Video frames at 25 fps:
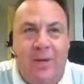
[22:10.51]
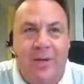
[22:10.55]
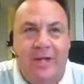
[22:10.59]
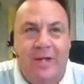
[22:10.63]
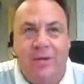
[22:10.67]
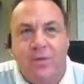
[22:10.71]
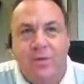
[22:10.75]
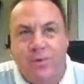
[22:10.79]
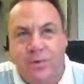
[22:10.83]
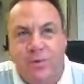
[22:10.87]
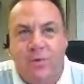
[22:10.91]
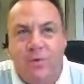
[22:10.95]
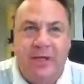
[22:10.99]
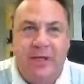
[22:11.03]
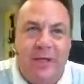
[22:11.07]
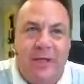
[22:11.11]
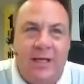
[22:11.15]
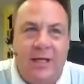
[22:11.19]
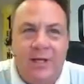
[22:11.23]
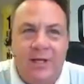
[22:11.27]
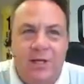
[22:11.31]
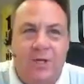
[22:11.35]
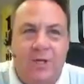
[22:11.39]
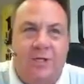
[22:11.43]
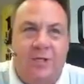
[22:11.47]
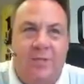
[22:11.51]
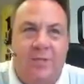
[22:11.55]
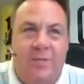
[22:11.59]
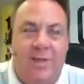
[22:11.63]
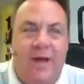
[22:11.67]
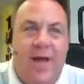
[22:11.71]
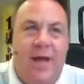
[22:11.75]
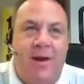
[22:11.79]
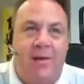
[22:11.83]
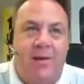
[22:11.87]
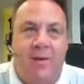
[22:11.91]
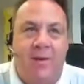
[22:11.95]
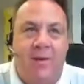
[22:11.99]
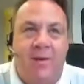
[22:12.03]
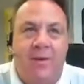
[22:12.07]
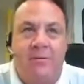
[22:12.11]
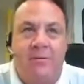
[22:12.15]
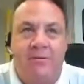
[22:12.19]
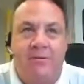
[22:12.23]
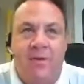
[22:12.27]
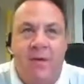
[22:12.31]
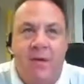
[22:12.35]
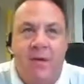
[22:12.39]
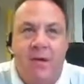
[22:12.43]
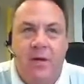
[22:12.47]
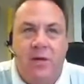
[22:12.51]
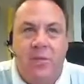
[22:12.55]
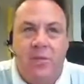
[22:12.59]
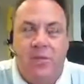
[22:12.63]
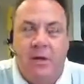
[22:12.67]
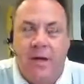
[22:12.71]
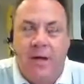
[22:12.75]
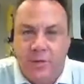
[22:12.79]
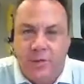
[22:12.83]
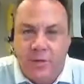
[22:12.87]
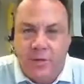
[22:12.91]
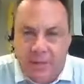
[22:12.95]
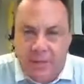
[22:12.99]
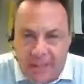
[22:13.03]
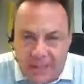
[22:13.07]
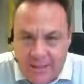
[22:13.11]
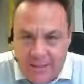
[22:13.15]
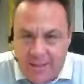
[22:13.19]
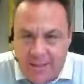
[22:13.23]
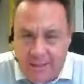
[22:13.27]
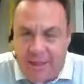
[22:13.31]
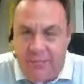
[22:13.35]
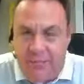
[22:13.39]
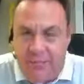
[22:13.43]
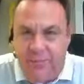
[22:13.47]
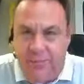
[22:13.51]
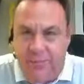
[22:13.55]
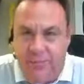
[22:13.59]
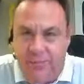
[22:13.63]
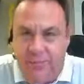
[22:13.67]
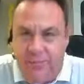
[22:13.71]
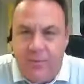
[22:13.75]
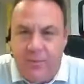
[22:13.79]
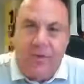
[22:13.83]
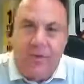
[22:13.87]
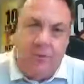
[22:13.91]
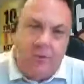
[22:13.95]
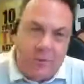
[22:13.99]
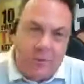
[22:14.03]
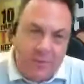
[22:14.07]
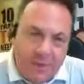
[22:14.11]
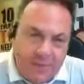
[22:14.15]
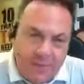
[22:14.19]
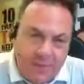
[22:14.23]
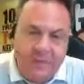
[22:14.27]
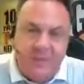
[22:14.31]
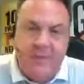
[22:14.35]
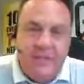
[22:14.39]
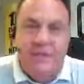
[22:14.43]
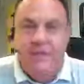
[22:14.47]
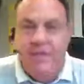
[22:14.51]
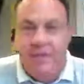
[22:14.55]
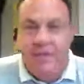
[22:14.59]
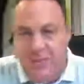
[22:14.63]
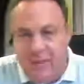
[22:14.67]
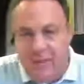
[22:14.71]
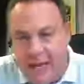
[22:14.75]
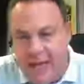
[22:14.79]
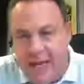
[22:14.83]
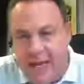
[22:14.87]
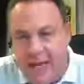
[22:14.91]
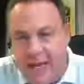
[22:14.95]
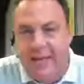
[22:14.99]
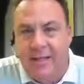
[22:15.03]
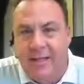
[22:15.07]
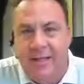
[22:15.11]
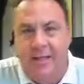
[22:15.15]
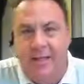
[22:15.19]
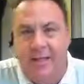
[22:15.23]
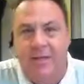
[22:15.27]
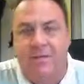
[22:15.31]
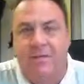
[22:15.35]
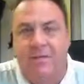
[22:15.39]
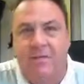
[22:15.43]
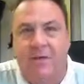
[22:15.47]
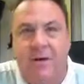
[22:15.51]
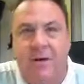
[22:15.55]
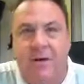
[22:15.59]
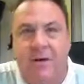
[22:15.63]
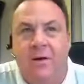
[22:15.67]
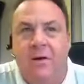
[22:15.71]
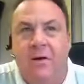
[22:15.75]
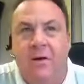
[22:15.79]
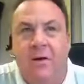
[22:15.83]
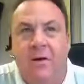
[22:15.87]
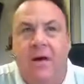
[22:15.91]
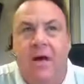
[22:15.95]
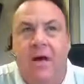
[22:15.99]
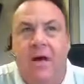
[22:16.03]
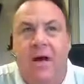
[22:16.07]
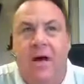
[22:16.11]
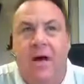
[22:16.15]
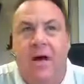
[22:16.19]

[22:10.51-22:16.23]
but it's really just a matter of readjusting your belief system connected to the fear.